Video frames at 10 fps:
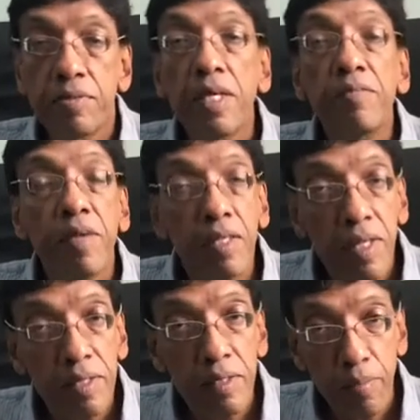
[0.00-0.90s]
They have done
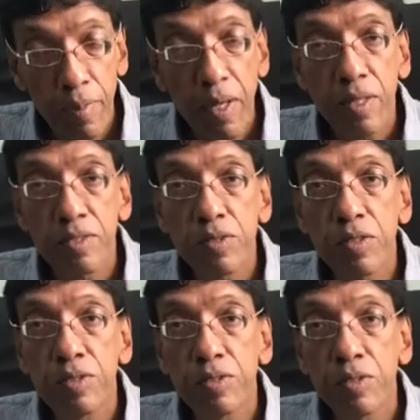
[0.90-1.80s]
that in the past
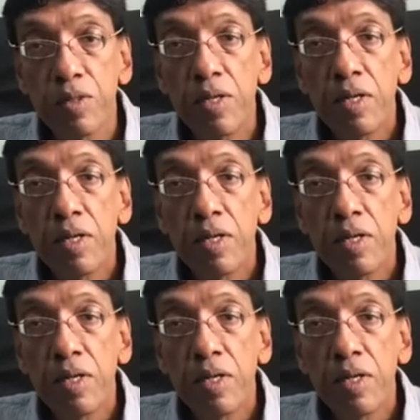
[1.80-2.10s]
also.